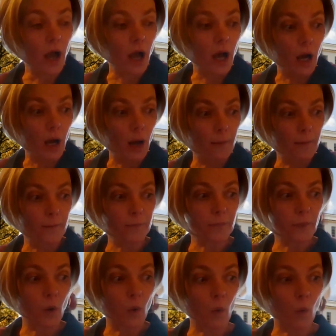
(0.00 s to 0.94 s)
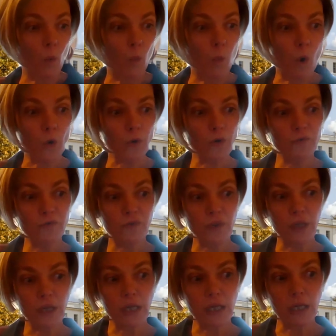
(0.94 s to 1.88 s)
Um, one of
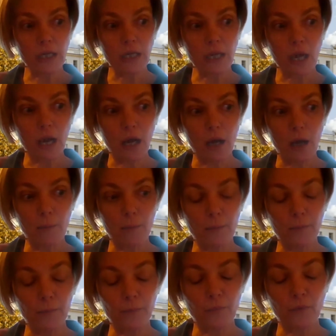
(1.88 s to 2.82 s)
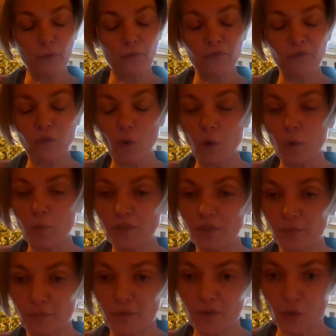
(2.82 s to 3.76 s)
the um, forms
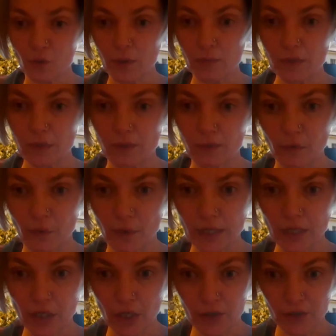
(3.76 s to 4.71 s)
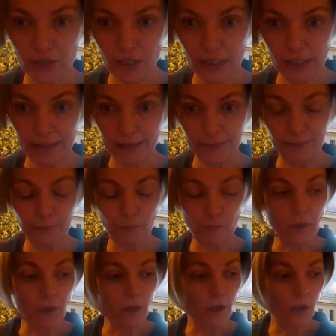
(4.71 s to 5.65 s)
of prescription for HRT
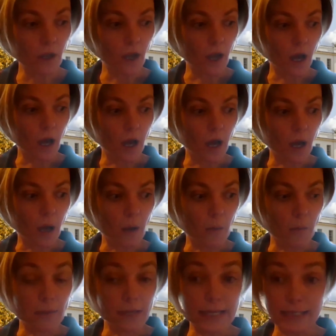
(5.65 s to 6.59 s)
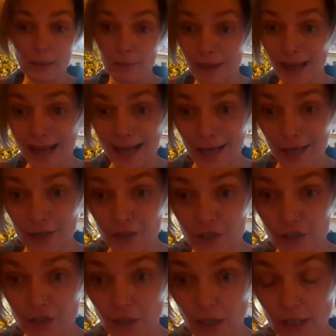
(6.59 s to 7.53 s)
um, is a
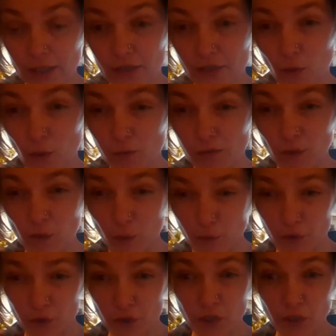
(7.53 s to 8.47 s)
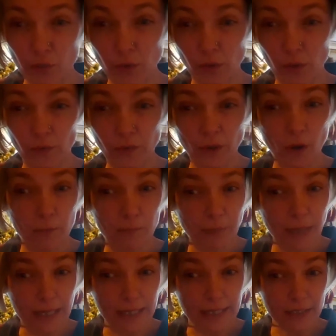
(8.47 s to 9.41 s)
patch, and it's often called the dual or the
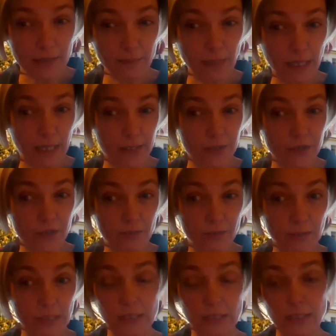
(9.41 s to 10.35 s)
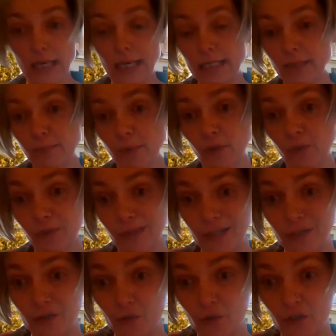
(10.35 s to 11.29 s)
combined patch because it has both
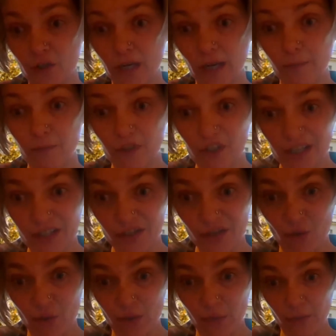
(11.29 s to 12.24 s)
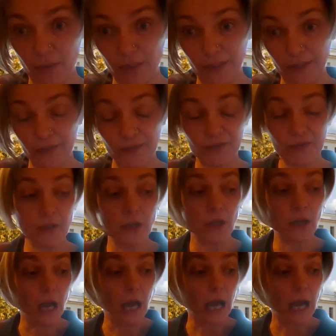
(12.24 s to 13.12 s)
estrogen and progesterone in it.